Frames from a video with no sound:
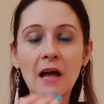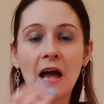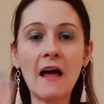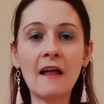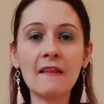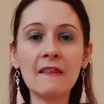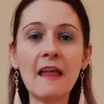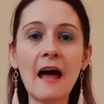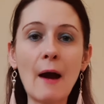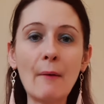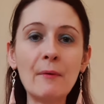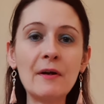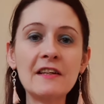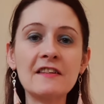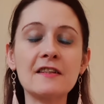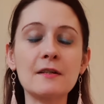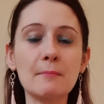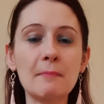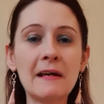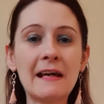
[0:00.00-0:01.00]
Allow
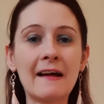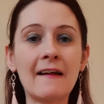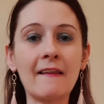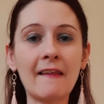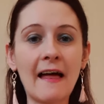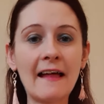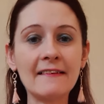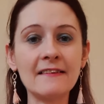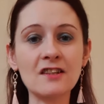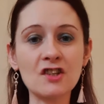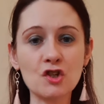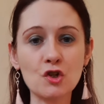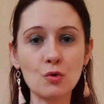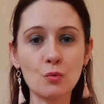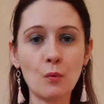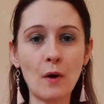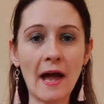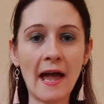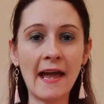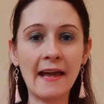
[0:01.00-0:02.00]
it to be cleansed
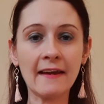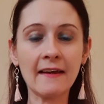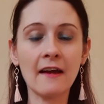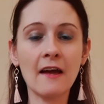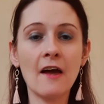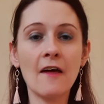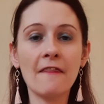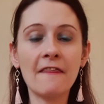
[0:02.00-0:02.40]
away.